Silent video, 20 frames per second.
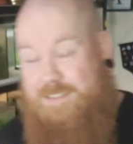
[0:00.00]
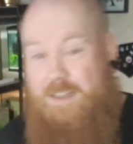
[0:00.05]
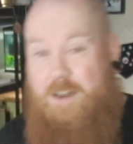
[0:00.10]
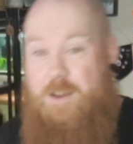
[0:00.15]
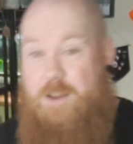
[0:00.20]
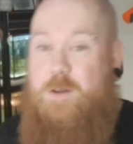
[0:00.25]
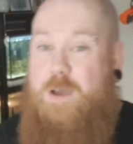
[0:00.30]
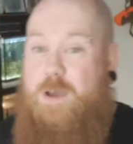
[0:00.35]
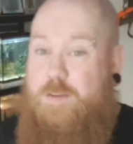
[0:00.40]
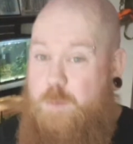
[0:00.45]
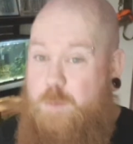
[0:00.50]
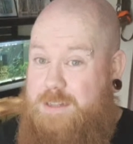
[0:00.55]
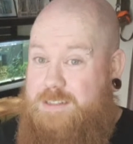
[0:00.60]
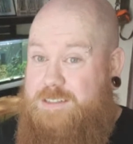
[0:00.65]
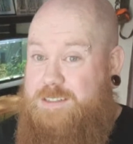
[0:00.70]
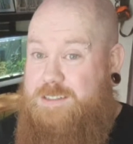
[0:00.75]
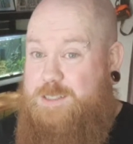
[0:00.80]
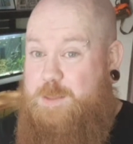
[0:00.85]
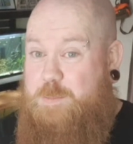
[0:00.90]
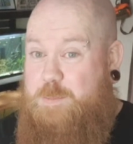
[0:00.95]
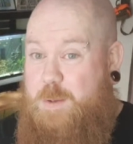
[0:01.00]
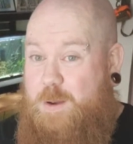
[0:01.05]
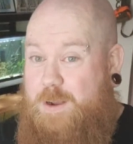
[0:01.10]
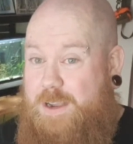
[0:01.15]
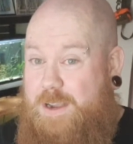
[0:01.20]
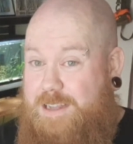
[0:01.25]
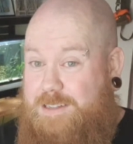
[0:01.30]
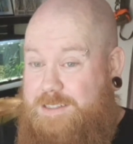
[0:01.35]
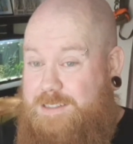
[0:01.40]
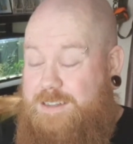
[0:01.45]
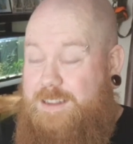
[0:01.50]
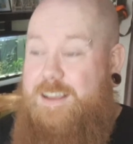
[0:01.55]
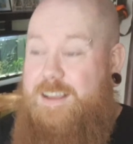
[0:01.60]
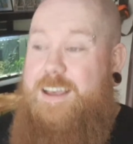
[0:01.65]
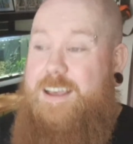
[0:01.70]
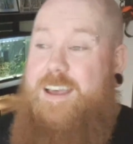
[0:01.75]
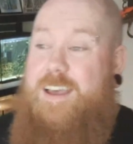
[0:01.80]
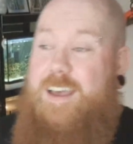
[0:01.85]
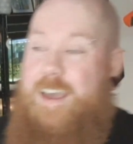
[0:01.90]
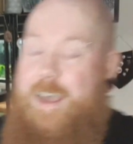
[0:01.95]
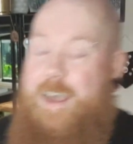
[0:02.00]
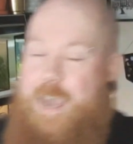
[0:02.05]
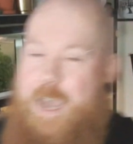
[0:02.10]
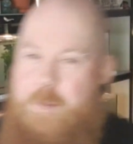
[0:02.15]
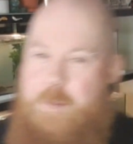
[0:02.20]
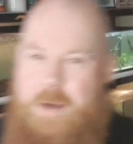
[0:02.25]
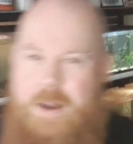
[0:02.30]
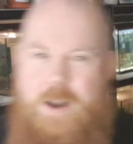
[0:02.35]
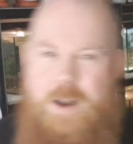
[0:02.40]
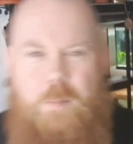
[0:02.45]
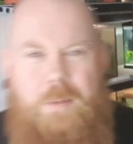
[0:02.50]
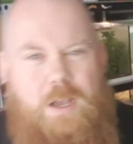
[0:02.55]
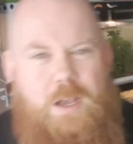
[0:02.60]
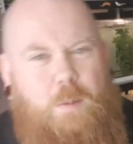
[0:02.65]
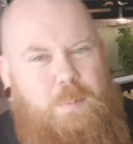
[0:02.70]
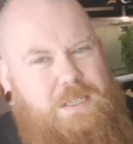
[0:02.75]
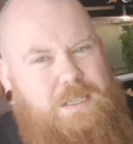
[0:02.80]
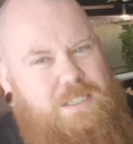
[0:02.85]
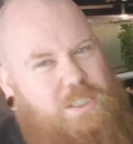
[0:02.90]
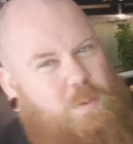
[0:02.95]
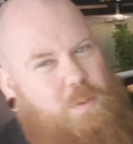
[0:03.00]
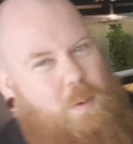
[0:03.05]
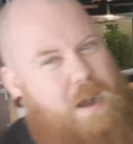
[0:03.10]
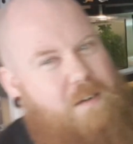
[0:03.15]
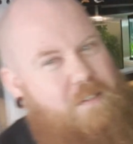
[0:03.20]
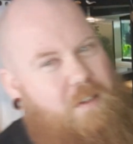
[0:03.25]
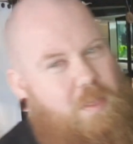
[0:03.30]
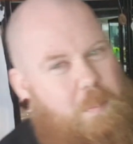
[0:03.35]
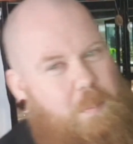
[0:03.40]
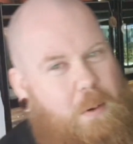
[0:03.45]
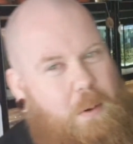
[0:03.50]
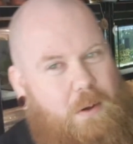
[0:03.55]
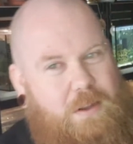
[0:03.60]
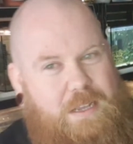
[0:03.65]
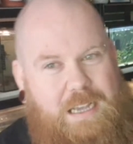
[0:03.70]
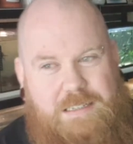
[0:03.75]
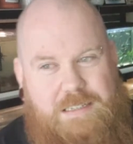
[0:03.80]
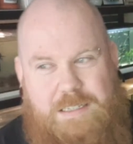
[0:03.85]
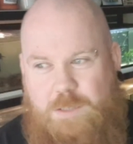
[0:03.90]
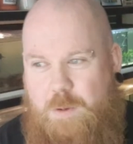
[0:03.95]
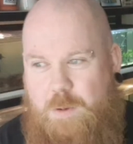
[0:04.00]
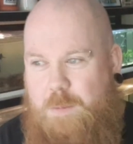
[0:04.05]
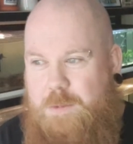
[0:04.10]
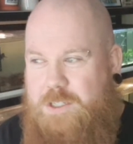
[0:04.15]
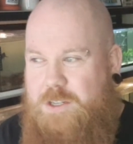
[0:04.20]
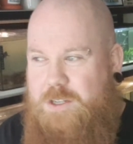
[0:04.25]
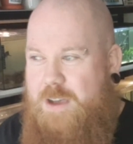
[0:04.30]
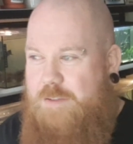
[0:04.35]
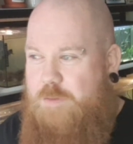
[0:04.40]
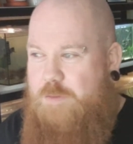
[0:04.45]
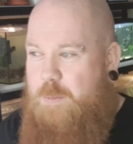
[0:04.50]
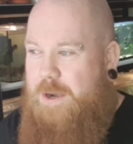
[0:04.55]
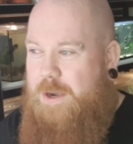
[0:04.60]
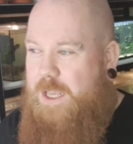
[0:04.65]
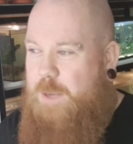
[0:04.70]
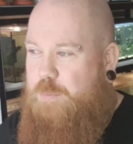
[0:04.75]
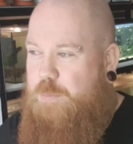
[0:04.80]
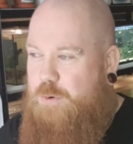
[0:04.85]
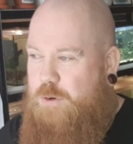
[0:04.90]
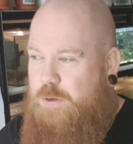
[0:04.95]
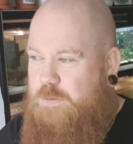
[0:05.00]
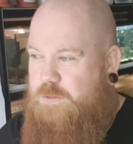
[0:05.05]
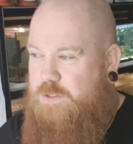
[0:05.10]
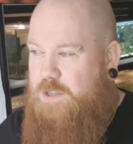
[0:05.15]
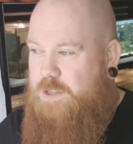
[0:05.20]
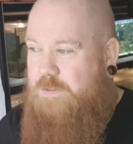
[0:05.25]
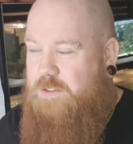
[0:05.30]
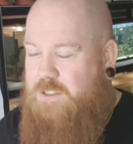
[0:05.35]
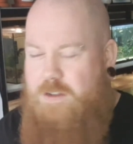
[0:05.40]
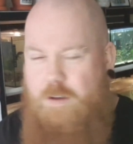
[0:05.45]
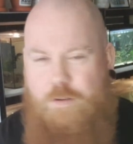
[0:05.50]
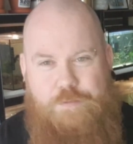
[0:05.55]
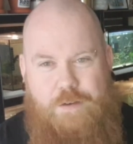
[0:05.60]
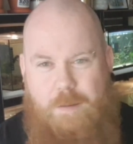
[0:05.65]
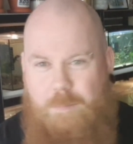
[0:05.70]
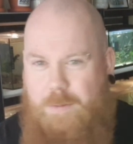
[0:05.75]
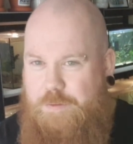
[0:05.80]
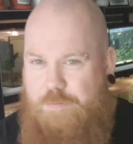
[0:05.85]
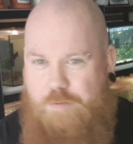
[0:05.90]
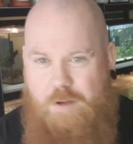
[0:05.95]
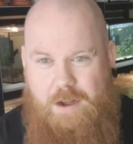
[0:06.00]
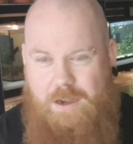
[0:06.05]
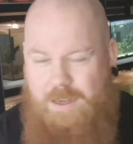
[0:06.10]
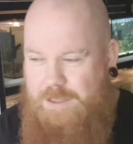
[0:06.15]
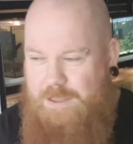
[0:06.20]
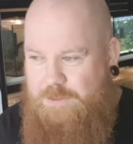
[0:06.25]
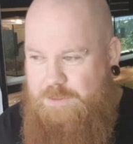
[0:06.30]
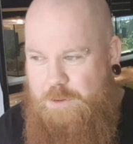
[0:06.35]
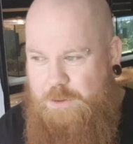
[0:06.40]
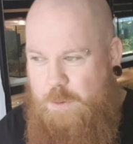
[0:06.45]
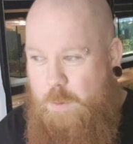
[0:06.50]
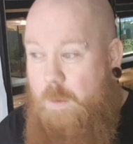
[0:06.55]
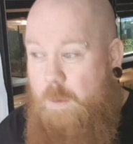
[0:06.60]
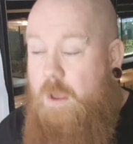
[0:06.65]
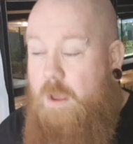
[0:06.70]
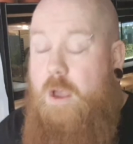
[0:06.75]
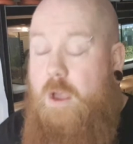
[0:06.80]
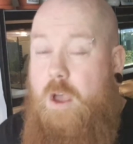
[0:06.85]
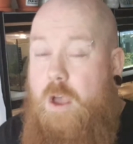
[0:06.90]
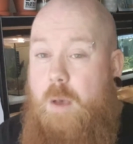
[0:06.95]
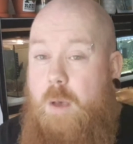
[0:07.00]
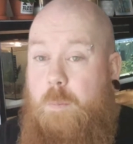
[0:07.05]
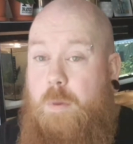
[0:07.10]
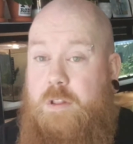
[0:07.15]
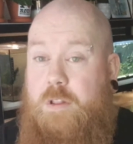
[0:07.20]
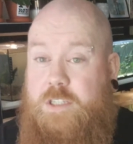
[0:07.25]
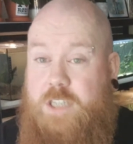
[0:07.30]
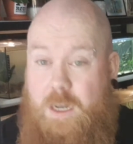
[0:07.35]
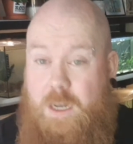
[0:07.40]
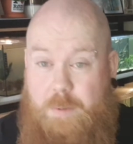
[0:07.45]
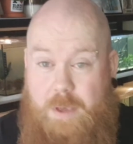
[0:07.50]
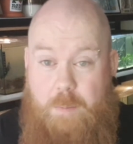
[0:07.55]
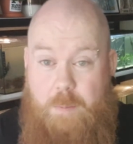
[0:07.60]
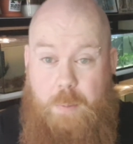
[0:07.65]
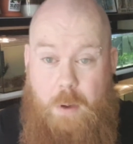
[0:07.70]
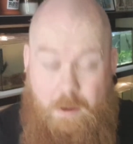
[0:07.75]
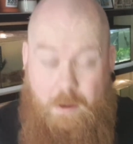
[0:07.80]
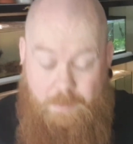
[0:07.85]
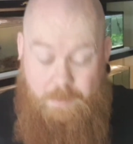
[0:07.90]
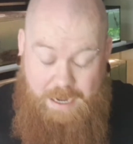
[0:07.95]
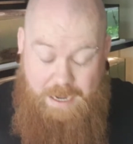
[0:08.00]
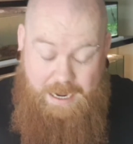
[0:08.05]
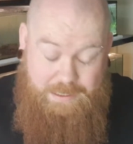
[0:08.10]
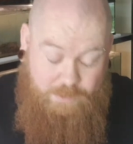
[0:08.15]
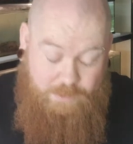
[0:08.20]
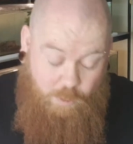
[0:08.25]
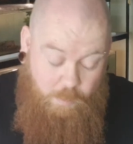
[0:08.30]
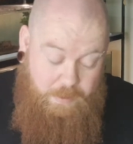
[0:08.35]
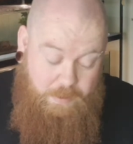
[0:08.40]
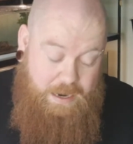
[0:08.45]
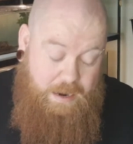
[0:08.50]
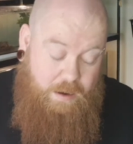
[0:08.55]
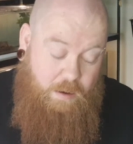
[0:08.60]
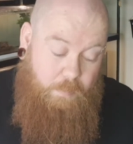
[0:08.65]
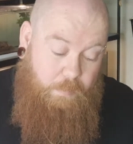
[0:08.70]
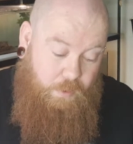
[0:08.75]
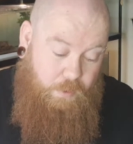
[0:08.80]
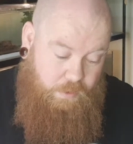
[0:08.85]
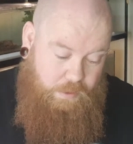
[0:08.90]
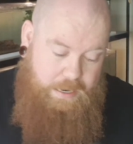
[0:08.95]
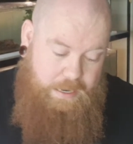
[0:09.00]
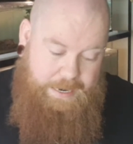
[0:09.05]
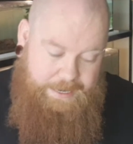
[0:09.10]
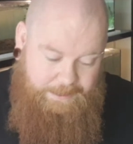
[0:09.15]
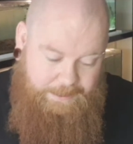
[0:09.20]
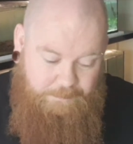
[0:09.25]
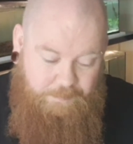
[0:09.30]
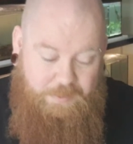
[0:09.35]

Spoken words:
I know not everybody's into the podcast. I know I'm a little bit sweary on the podcast as well, which not everybody approves of. It's not family friendly at all. But there's going to be a podcast coming out on Monday.